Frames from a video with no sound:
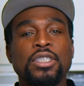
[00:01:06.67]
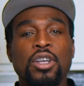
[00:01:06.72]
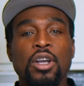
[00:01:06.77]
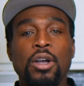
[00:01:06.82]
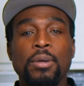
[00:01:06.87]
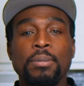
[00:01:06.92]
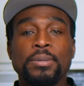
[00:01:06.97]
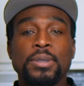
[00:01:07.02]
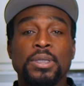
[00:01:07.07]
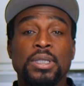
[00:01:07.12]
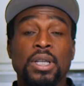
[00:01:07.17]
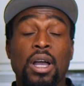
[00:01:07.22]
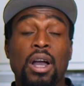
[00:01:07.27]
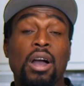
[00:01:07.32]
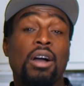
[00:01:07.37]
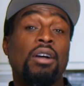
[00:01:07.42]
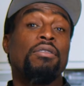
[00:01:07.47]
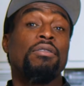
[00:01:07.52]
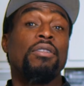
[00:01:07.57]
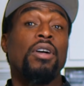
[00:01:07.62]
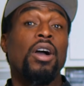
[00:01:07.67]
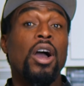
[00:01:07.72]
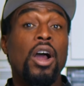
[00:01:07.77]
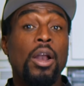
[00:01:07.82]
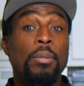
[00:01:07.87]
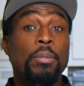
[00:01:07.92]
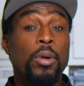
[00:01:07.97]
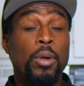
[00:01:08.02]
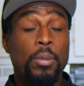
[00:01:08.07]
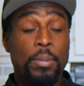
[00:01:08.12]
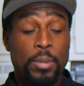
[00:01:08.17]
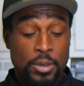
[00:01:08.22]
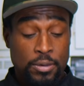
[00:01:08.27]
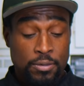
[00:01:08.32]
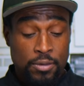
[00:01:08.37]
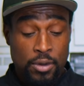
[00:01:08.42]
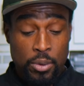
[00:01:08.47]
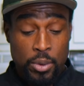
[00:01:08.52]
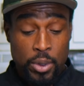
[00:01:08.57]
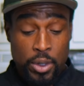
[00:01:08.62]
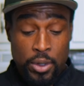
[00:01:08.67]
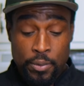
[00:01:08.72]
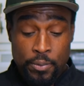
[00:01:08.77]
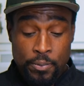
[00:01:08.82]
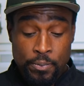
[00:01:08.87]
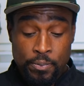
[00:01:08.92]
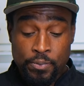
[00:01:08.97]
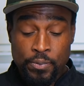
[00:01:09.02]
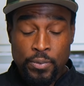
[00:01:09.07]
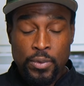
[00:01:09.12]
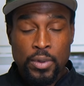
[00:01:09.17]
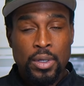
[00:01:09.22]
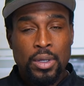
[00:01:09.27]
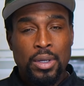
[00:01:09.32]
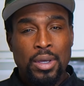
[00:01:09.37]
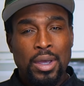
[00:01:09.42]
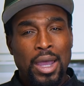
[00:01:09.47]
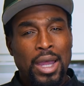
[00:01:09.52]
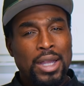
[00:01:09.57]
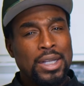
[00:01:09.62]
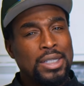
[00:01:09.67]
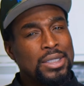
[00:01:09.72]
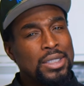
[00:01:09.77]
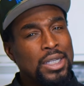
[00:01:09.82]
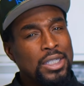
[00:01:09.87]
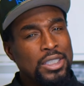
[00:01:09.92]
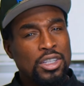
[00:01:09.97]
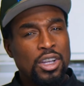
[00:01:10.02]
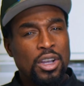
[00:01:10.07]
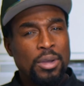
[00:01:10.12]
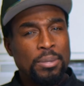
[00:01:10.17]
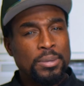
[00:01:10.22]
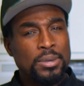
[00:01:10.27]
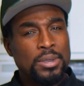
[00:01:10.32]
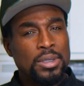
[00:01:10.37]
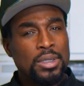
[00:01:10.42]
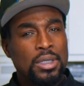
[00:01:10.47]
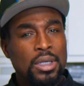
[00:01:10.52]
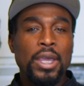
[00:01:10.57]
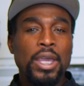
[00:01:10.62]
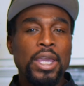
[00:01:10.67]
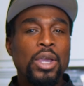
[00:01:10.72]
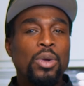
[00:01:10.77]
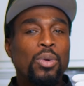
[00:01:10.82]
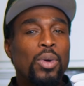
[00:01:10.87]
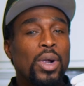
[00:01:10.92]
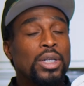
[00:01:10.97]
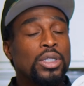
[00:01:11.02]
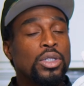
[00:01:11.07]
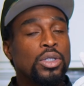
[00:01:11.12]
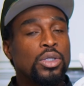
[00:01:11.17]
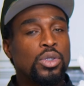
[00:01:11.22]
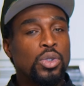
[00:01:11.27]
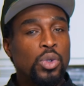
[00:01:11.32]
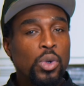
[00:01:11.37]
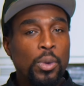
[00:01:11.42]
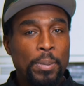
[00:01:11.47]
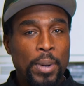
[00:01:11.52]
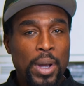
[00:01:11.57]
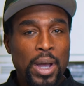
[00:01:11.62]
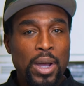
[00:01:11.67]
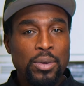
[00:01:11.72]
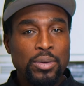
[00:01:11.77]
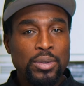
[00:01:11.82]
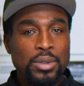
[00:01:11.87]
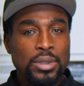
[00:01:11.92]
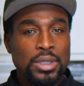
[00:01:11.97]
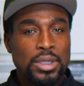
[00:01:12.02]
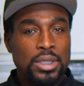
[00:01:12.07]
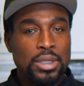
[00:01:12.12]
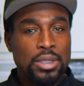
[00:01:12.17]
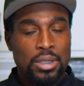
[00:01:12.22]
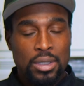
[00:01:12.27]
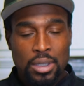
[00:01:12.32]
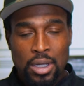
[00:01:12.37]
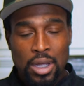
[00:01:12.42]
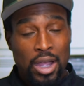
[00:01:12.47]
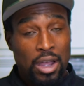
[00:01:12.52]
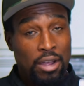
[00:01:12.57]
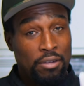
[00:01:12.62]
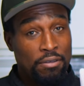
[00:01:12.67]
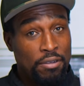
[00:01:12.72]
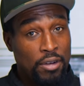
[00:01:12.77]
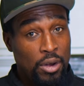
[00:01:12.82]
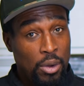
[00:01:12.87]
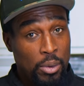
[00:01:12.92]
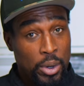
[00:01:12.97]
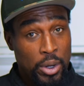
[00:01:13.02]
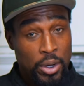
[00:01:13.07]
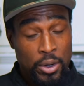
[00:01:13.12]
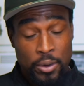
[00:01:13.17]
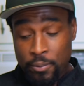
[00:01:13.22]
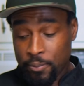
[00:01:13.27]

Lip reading: cups of all-purpose flour, and 6 cups equal to 2 pounds of flour.